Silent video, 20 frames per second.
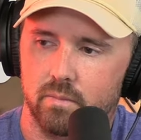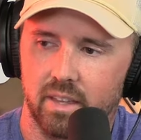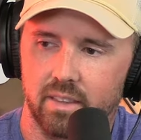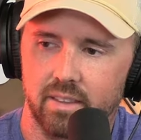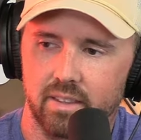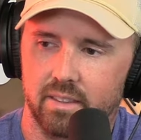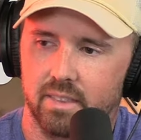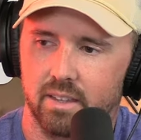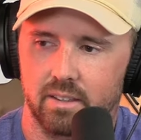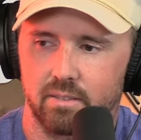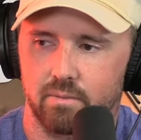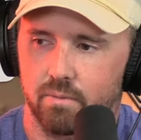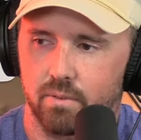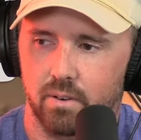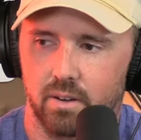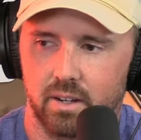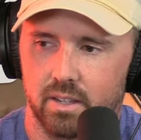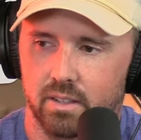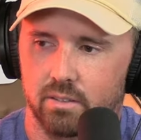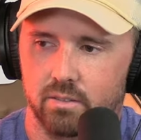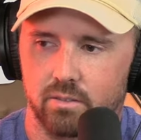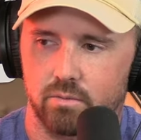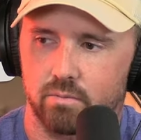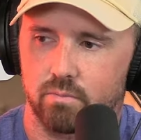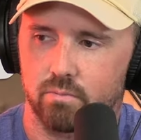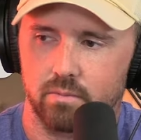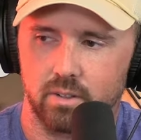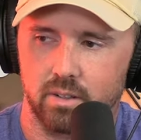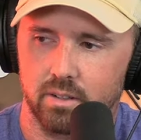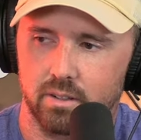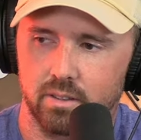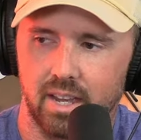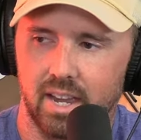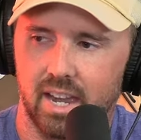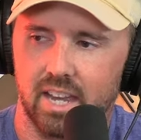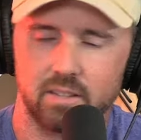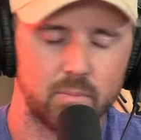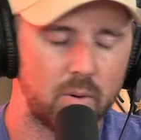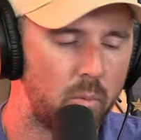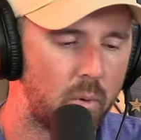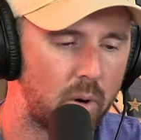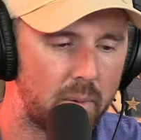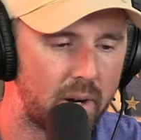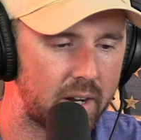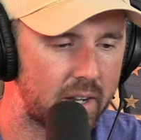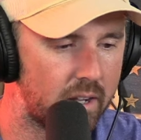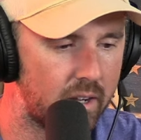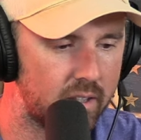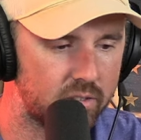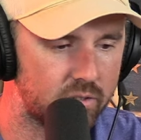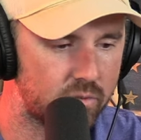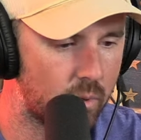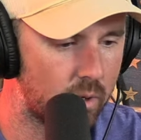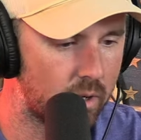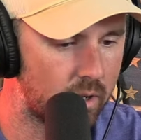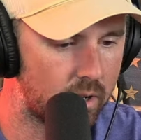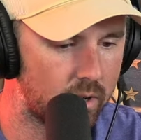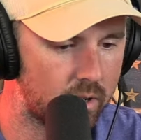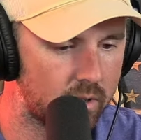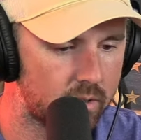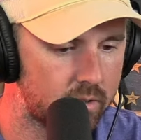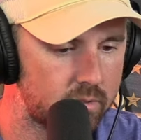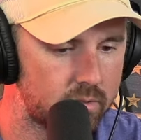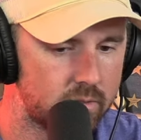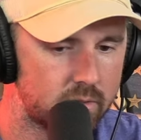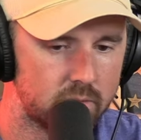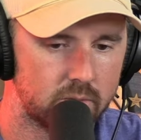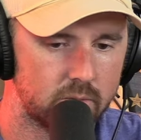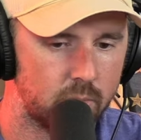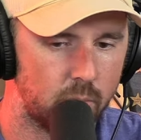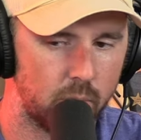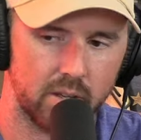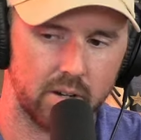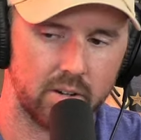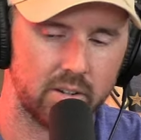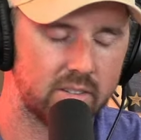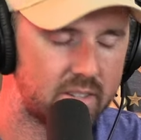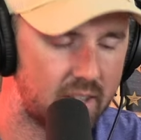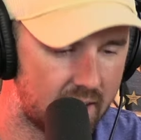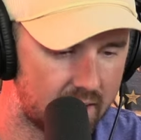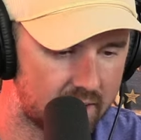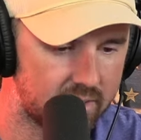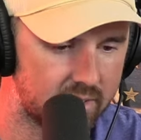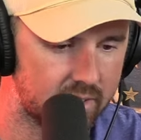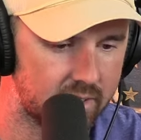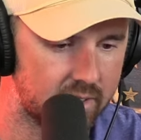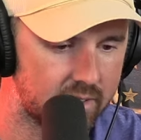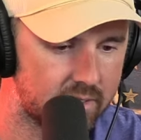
I think they fucking, they asked me where my guns were. Well, they're in Texas.